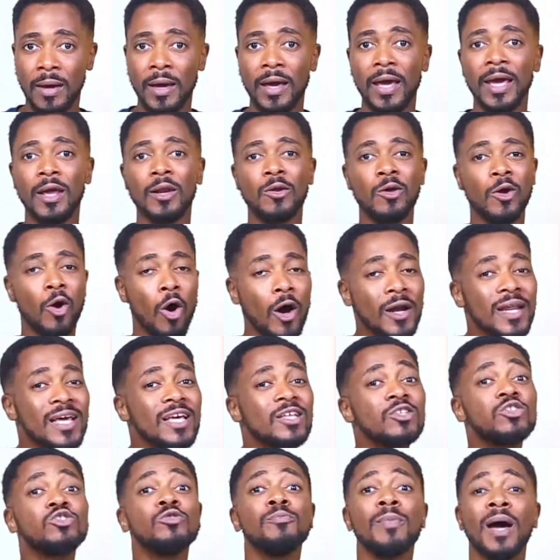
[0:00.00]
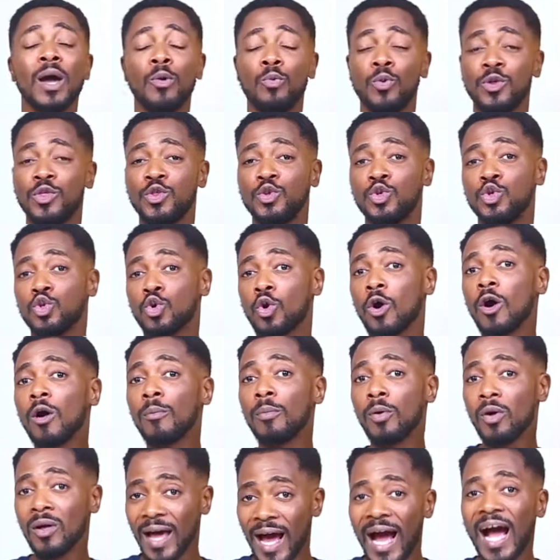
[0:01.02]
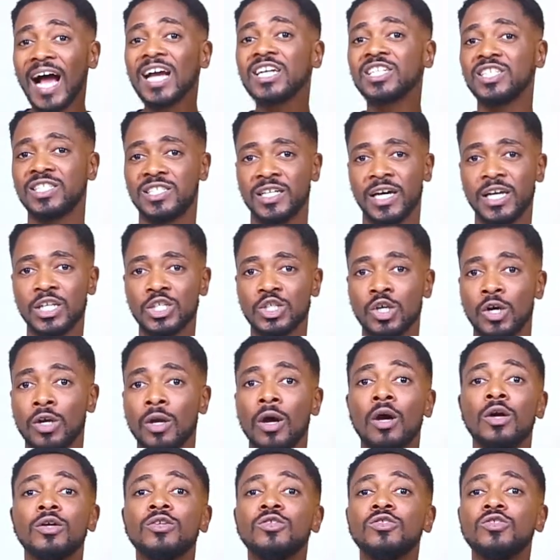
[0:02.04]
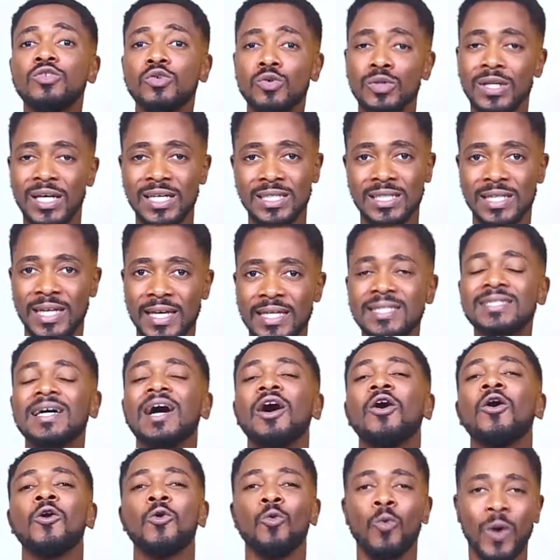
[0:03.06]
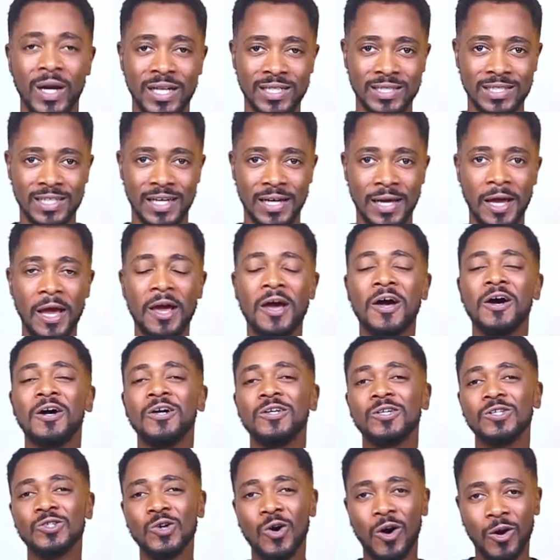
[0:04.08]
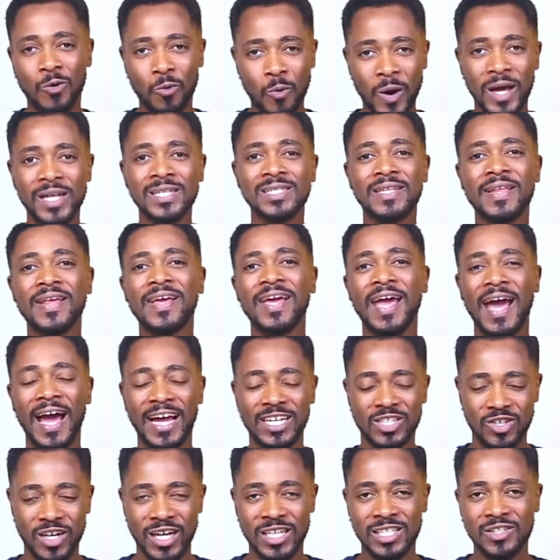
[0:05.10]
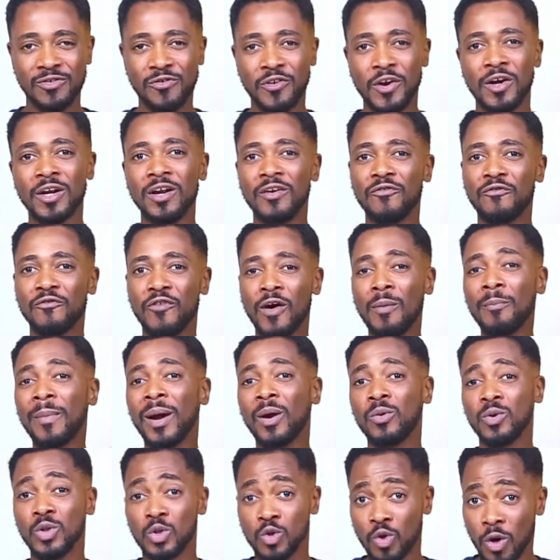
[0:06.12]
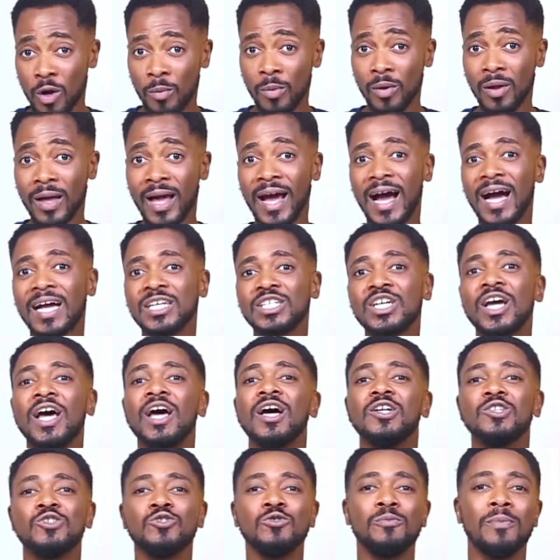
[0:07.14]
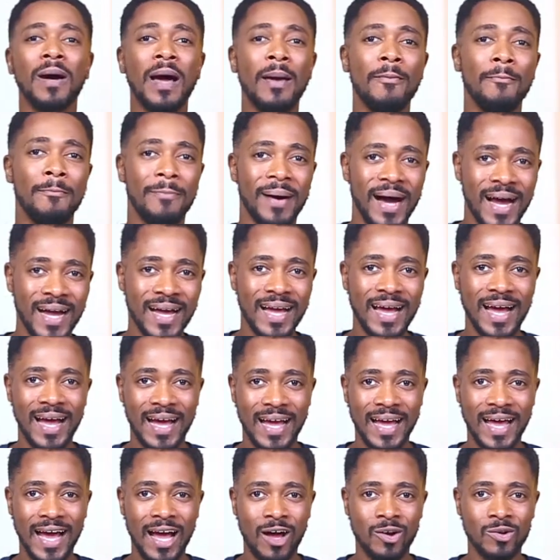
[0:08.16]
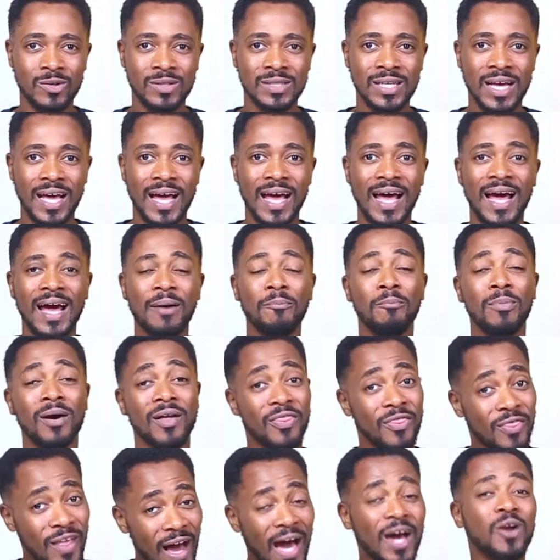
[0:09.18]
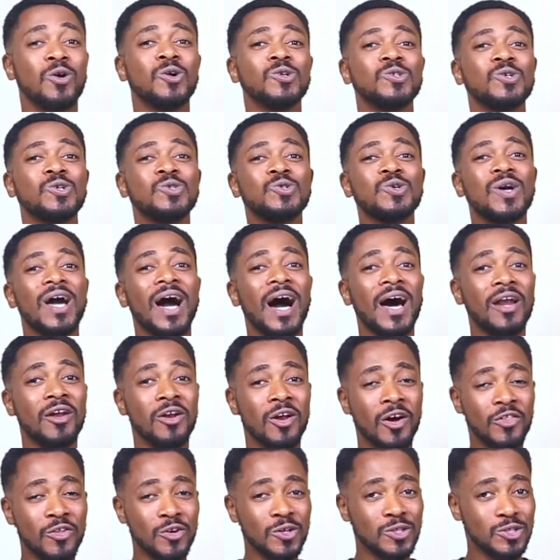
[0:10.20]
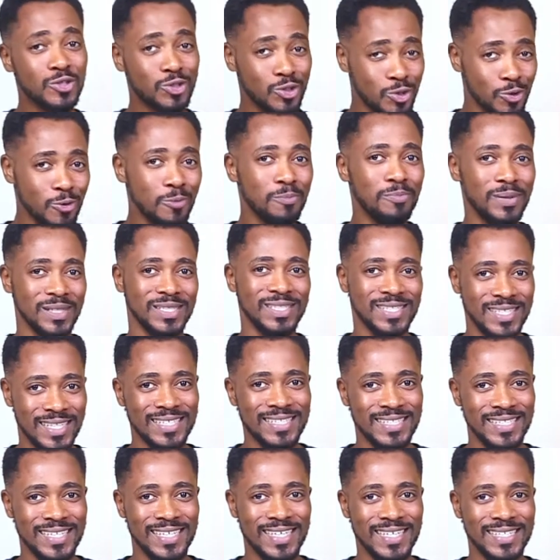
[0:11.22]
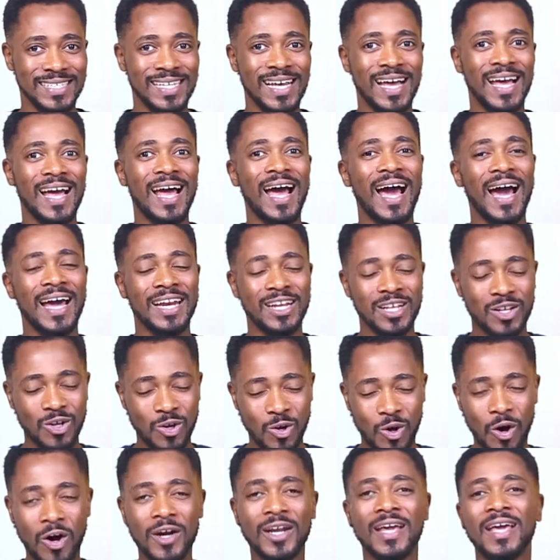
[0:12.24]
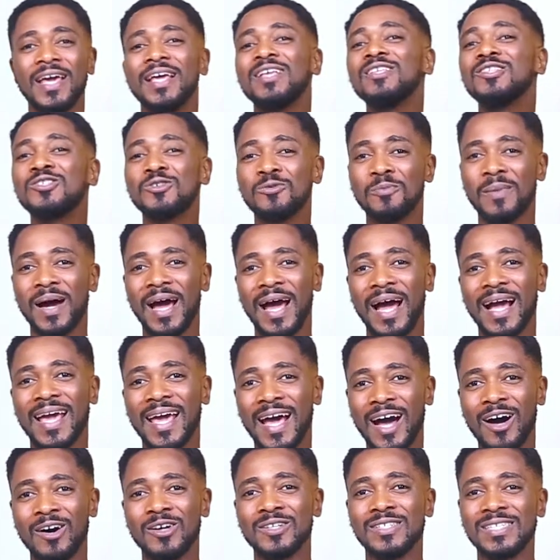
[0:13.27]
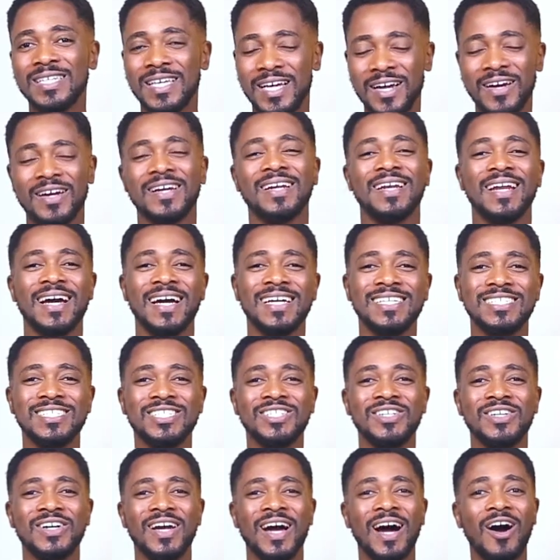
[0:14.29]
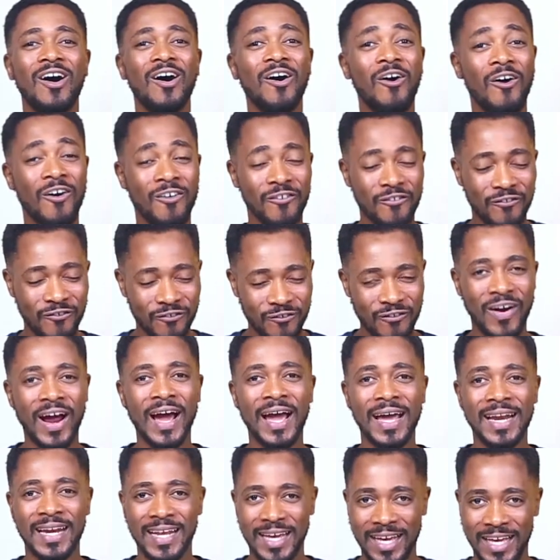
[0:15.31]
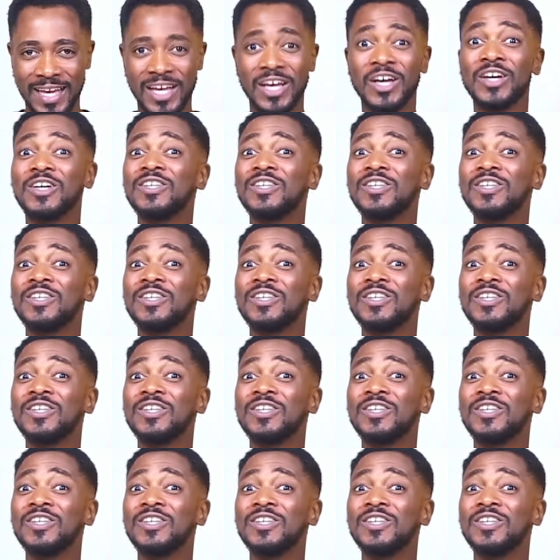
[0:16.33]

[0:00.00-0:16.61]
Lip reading: It got into my withdrawable cash section 2 days later on Wednesday. So on Wednesday, I transferred it from my withdrawable cash to my bank account. But that also took another 2 business days, and it got into my account here in Nigeria on Friday